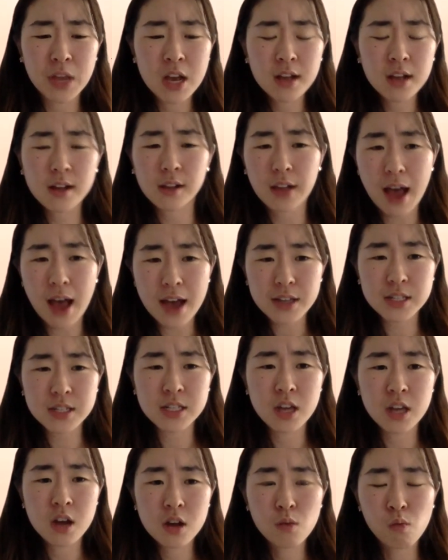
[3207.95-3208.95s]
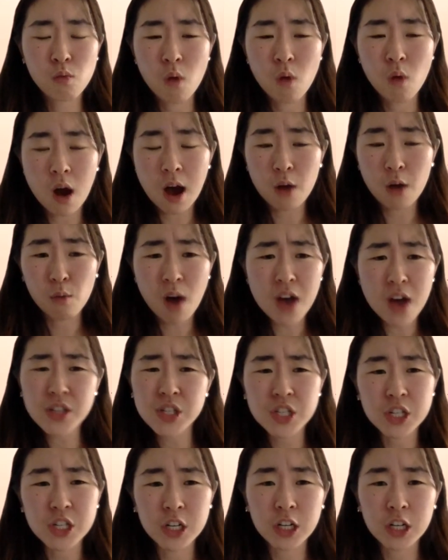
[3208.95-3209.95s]
class uh,
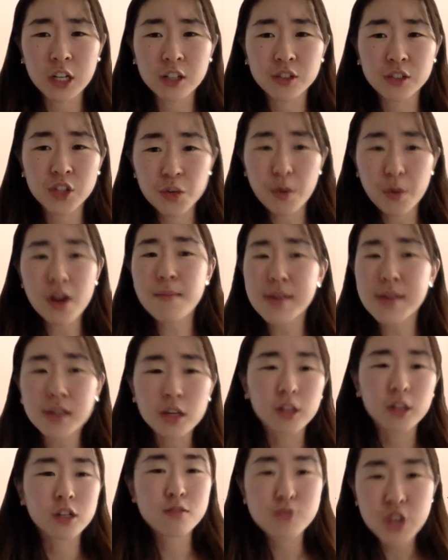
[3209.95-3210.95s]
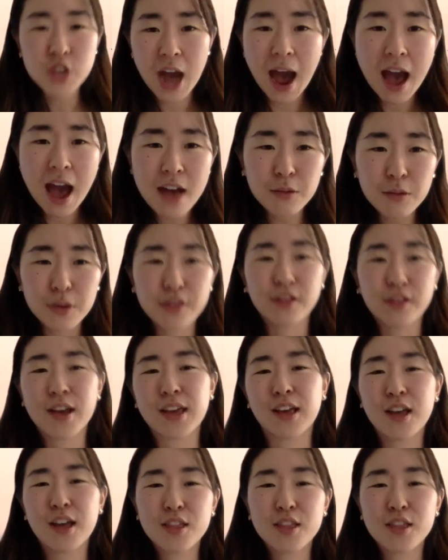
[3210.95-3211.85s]
roster do you want to make a group chat with like